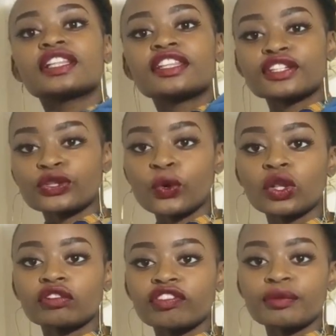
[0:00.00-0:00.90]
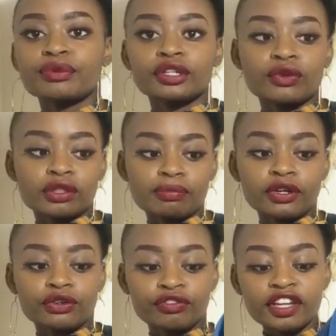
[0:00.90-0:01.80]
this whole fabric with
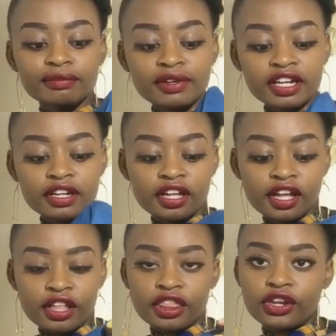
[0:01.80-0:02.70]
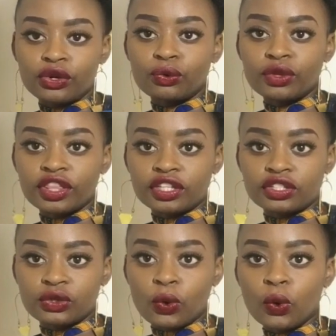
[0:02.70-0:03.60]
microfiber through this
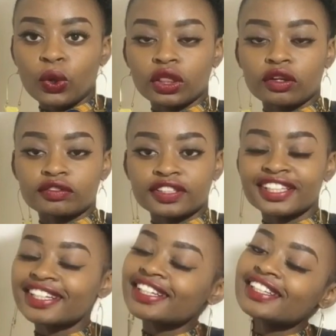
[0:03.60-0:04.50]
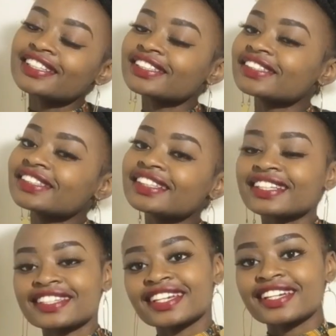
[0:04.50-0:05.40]
hole over here so let's
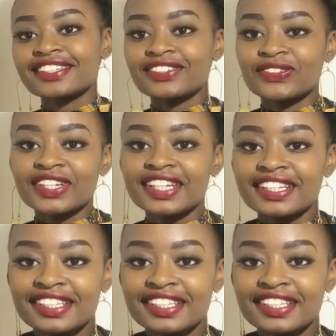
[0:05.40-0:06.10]
get to it